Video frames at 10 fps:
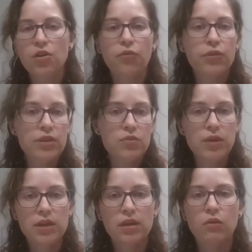for this
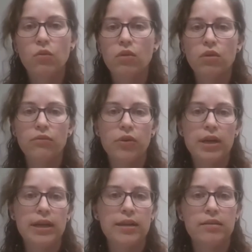week or for
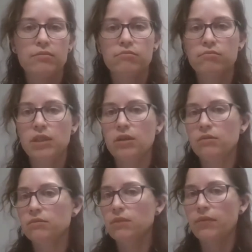any,
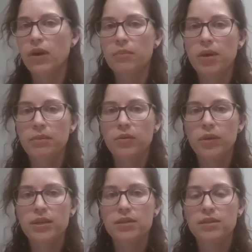of the upcoming
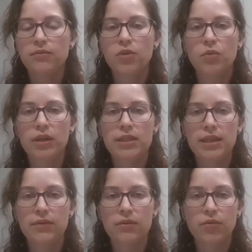weeks, if you want to
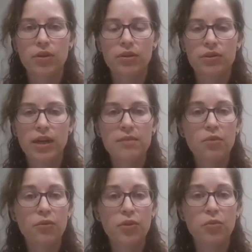save it for another time
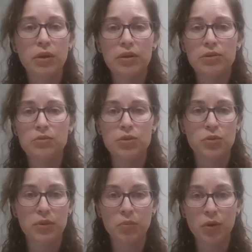or if you want to
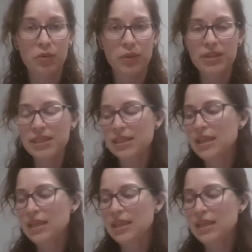do it more than once.